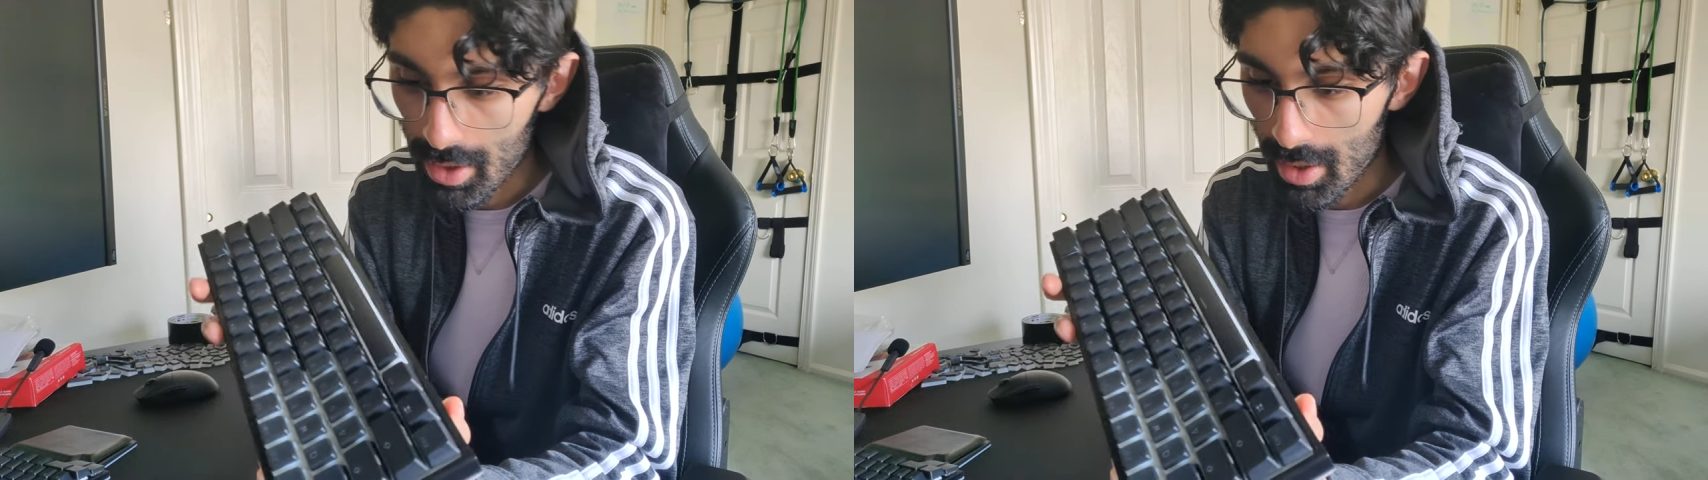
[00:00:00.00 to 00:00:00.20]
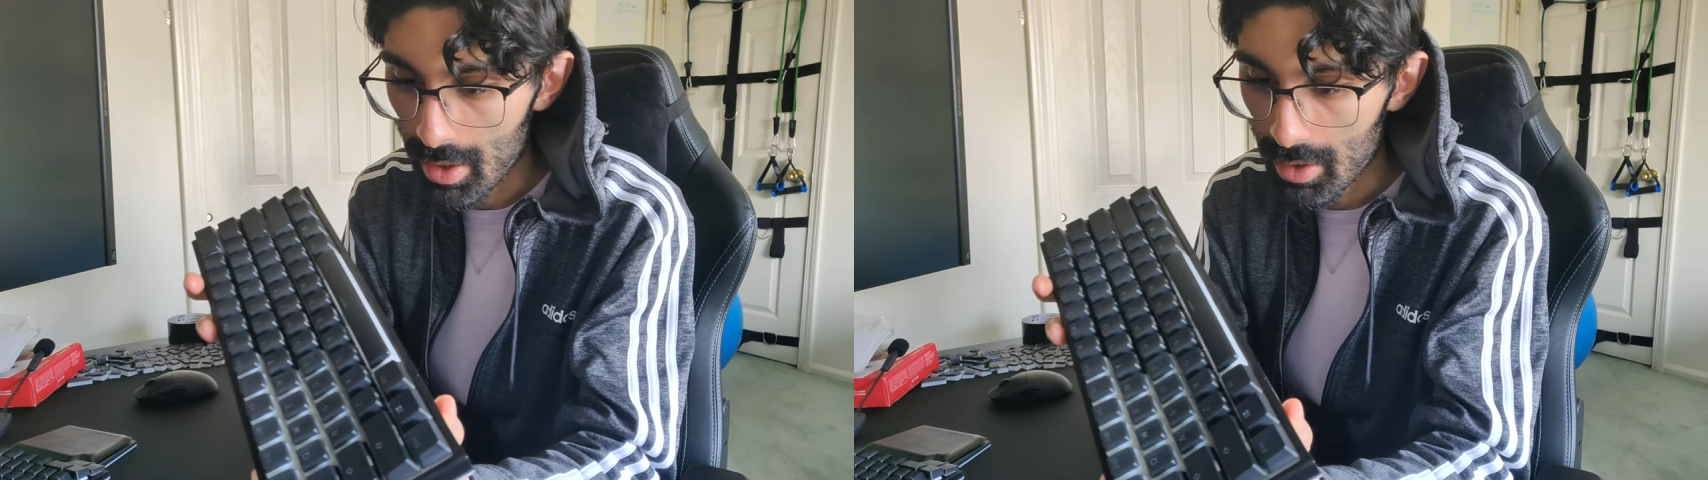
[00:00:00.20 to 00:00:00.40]

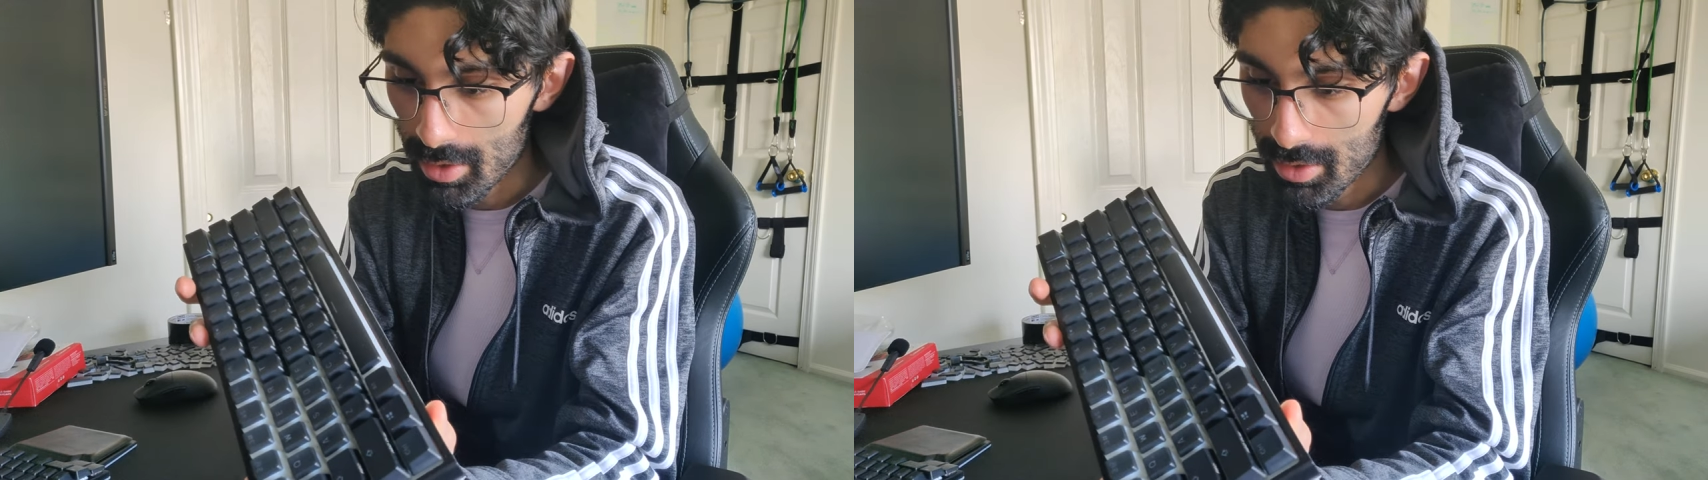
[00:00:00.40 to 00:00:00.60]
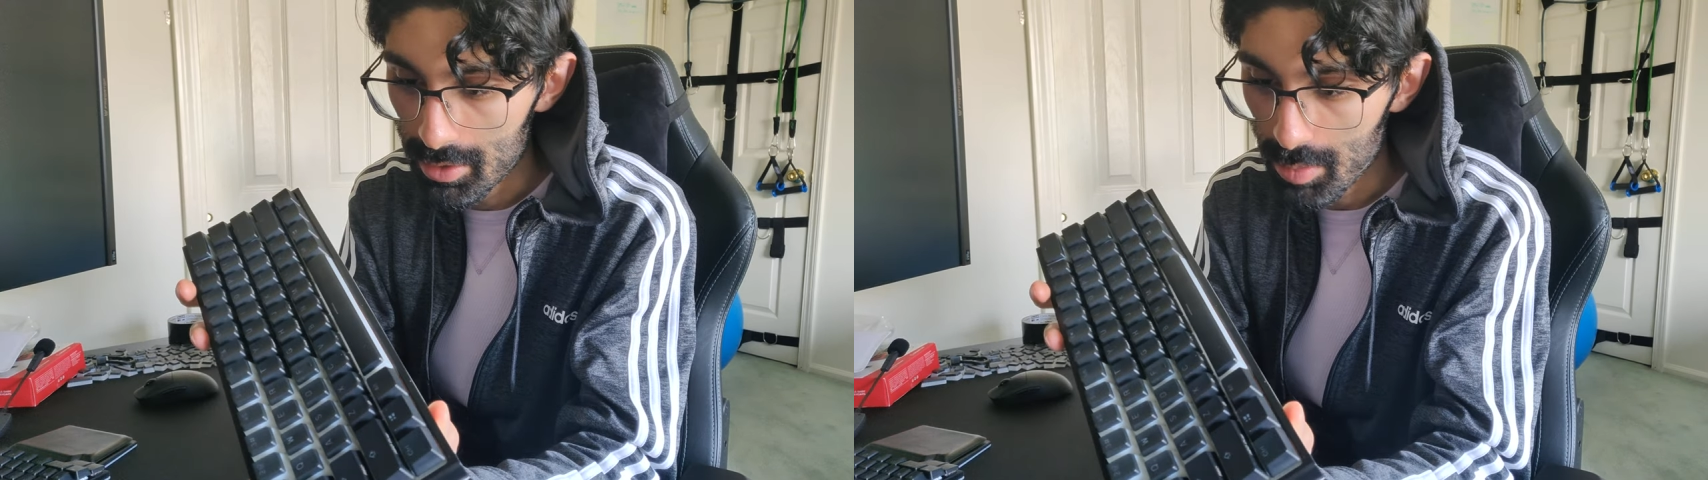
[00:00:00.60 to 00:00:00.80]
And uh,
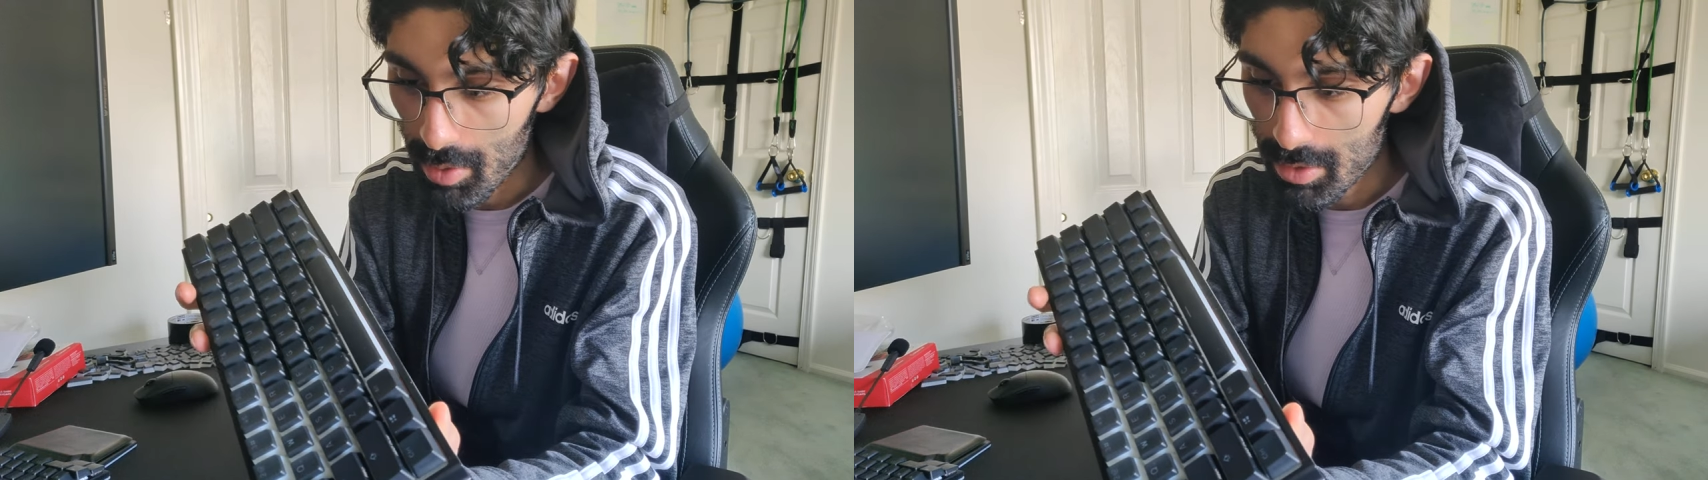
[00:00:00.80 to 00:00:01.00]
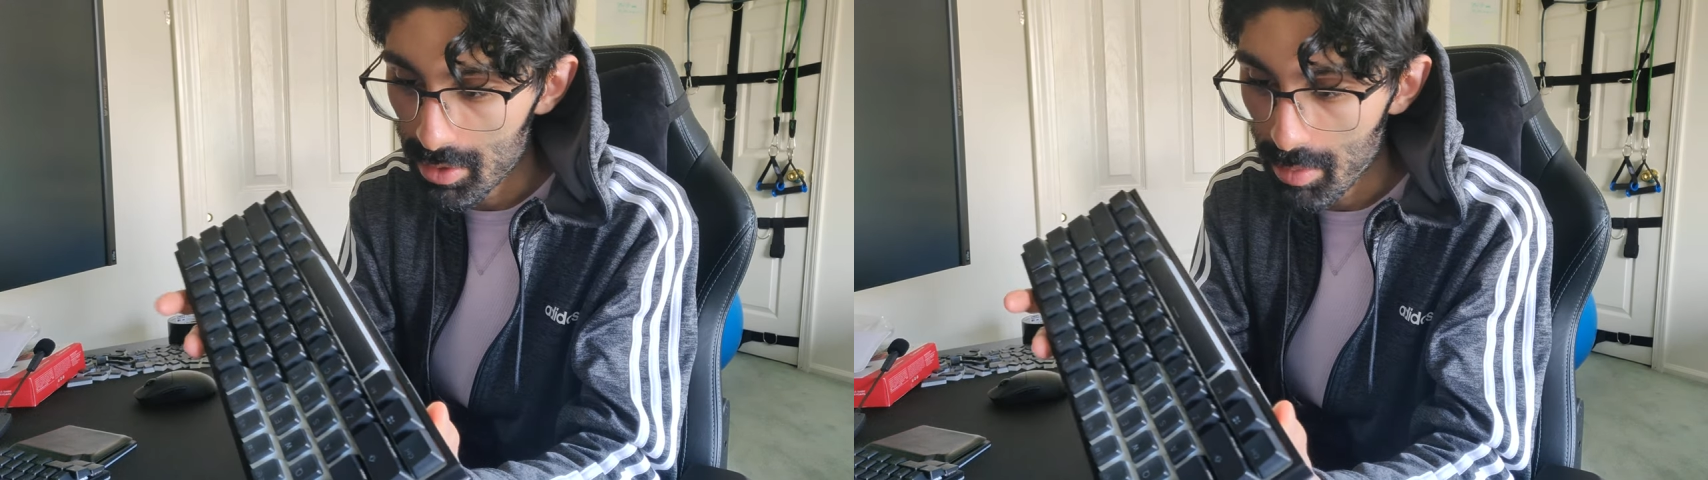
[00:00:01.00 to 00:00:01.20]
it's
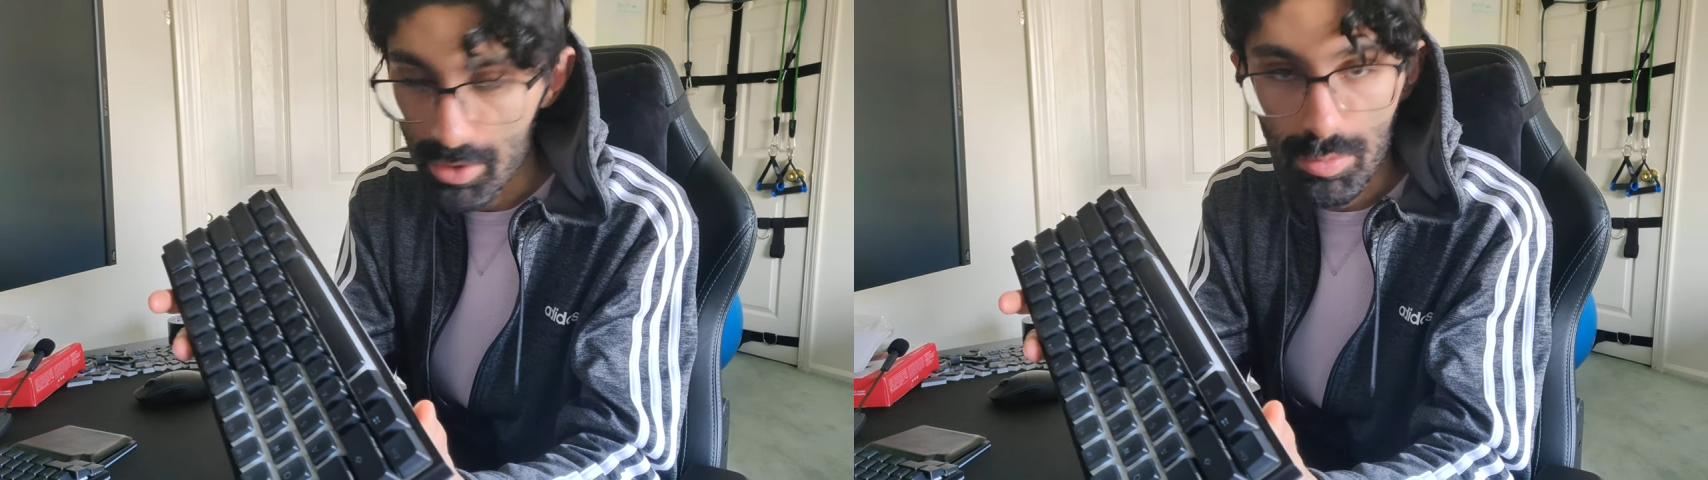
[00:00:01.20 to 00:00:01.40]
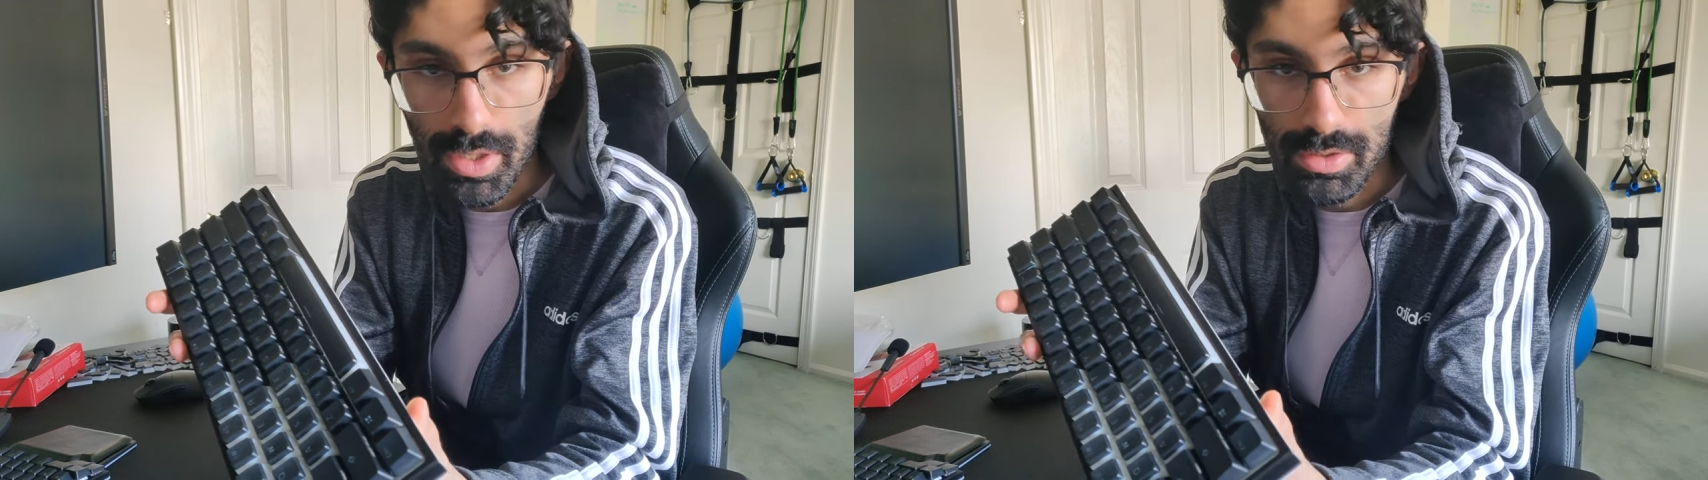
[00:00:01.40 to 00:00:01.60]
probably the
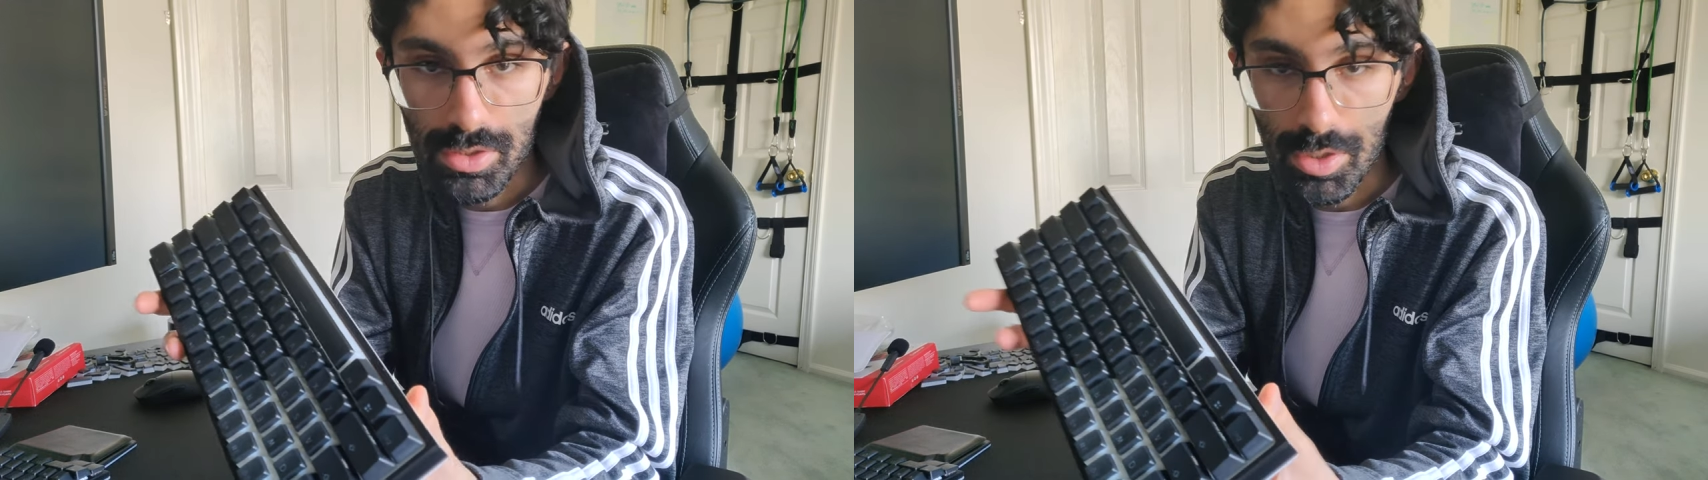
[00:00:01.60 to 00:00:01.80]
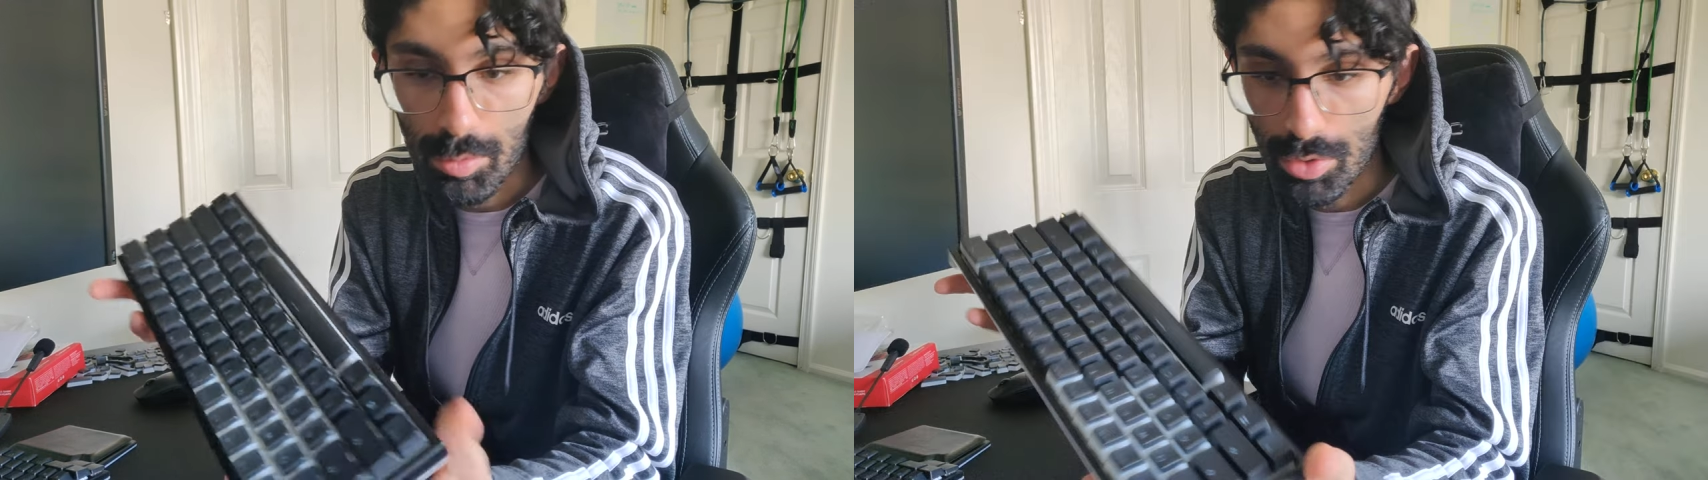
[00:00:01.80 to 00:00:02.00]
best plastic
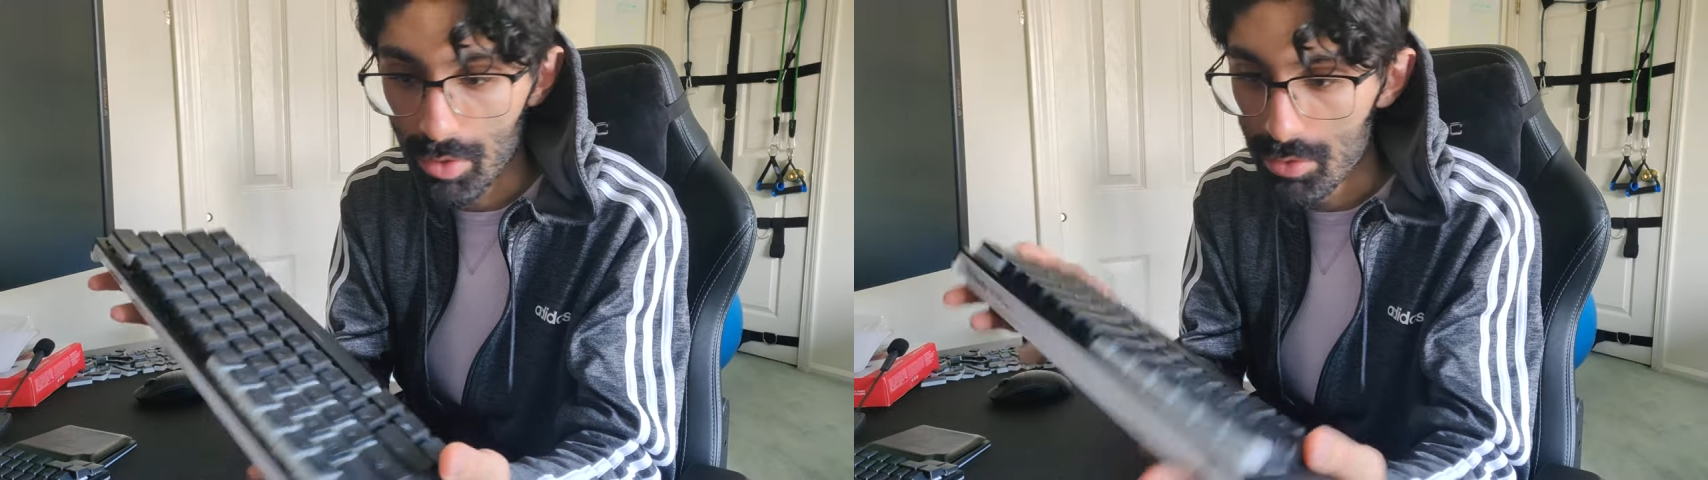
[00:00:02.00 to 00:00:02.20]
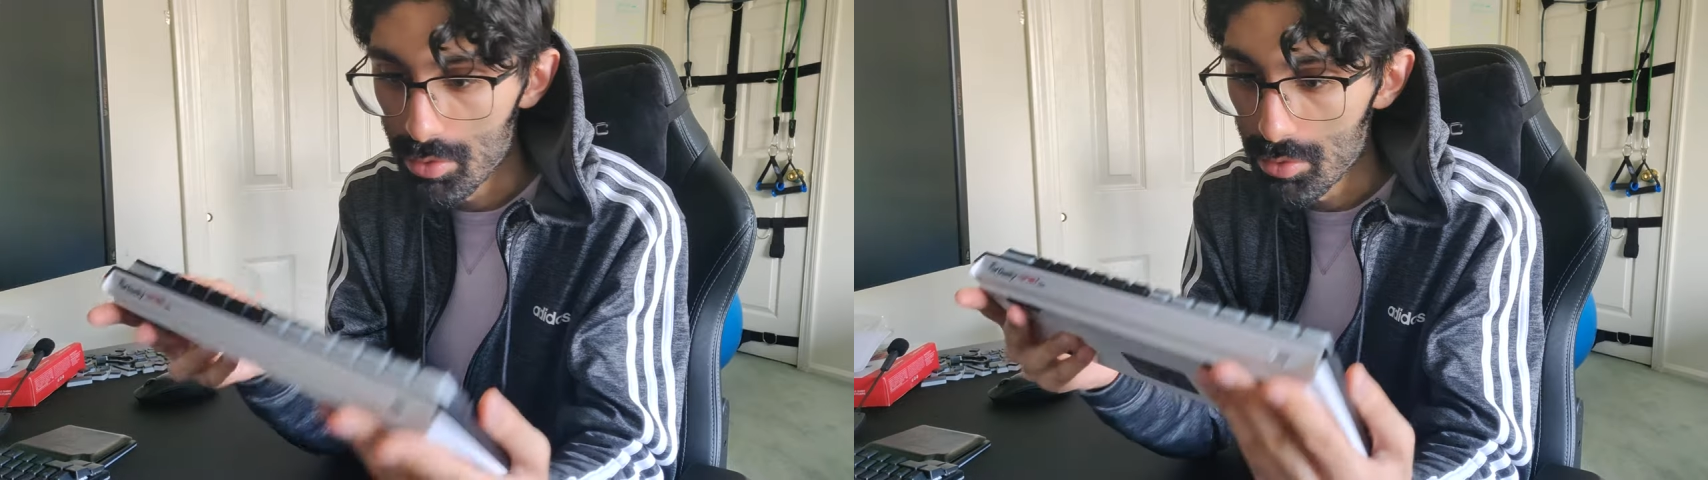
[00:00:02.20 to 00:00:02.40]
keyboard I've